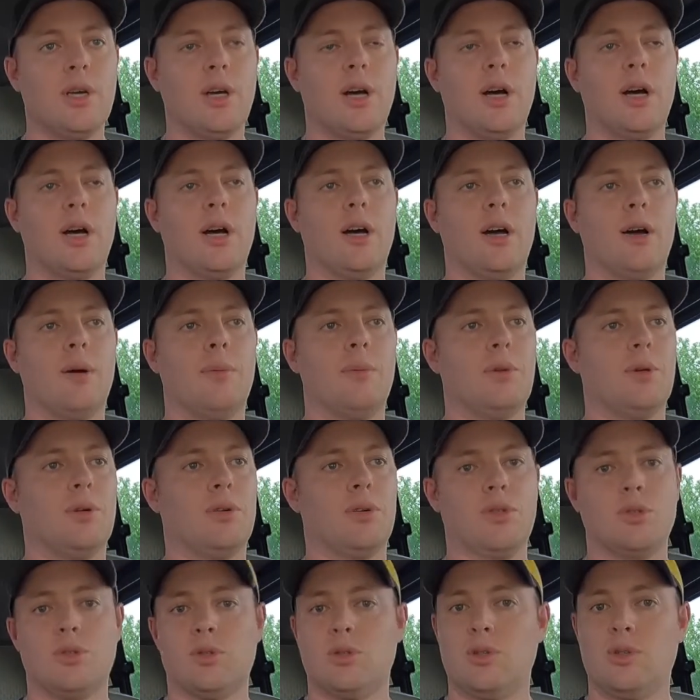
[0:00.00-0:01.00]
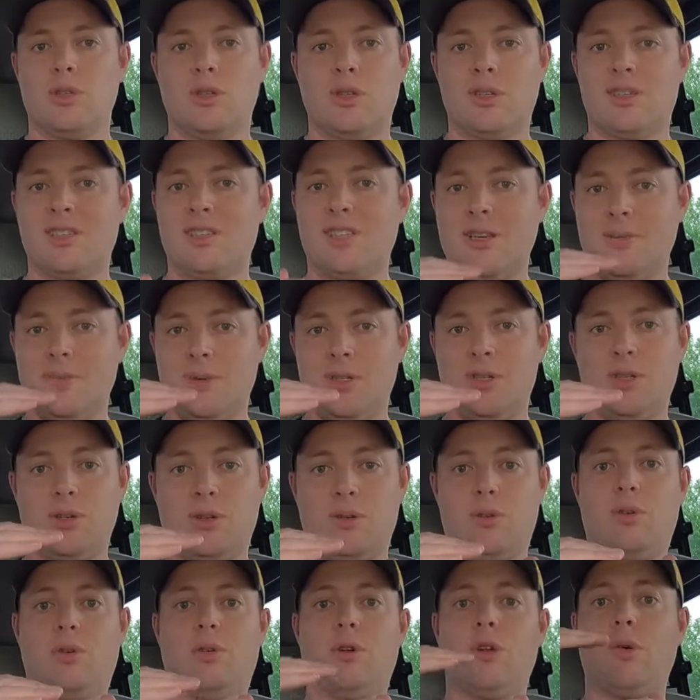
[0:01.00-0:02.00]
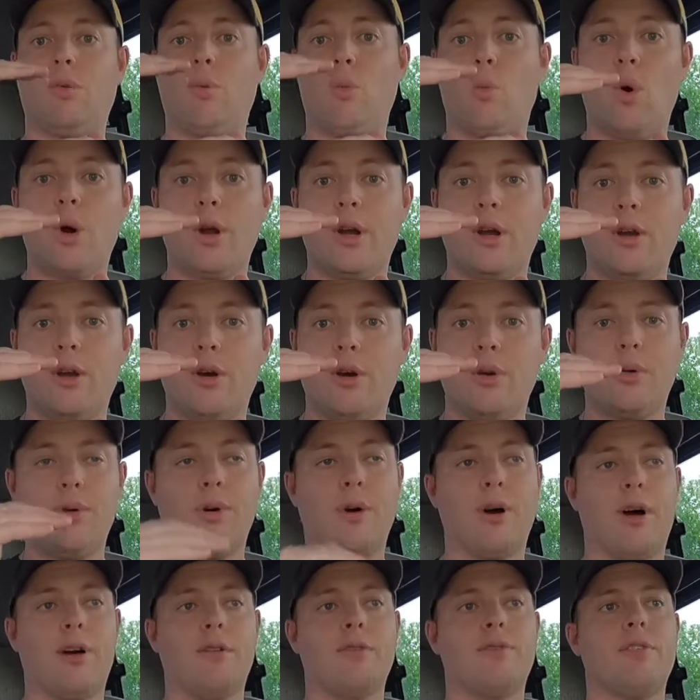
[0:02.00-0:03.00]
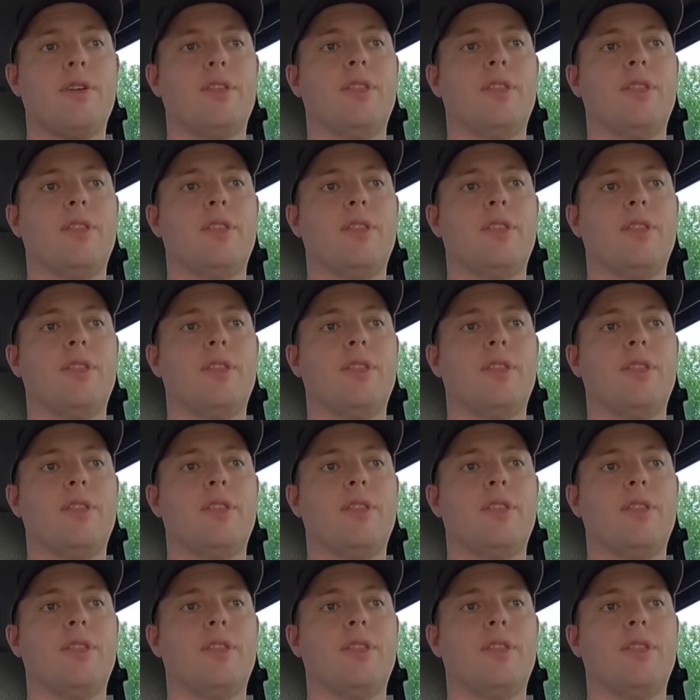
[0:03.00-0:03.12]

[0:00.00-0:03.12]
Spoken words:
They were just a semitone or like one note off,